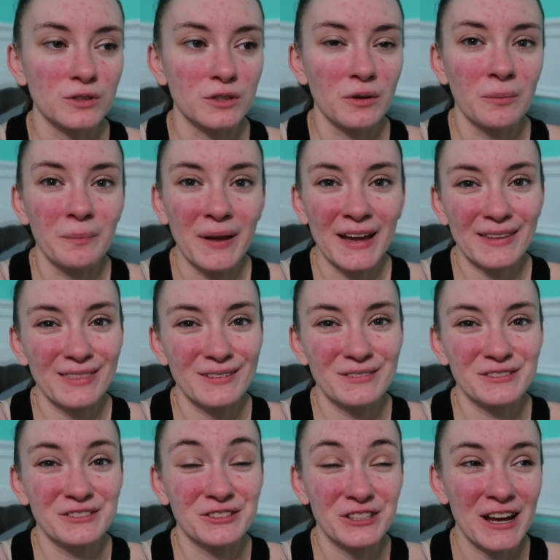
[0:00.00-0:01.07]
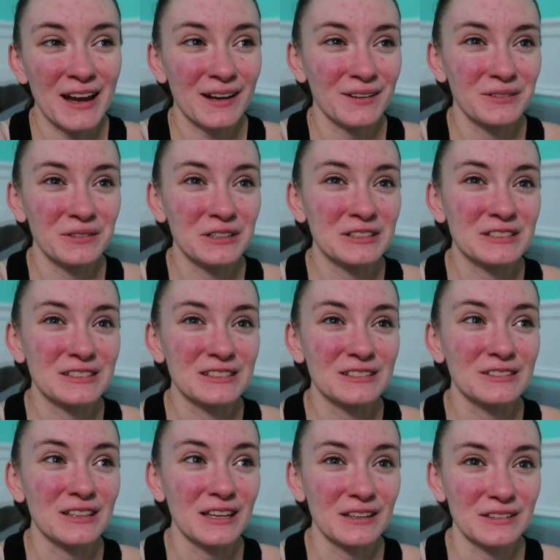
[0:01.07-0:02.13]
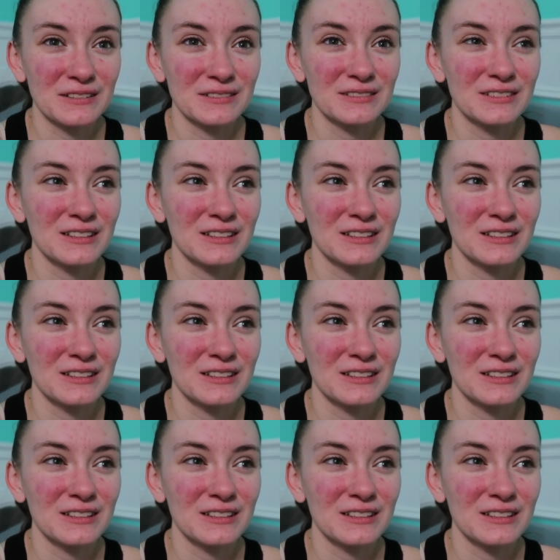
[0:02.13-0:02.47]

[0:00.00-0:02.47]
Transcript: you know, Matthew and Jack who are still, like,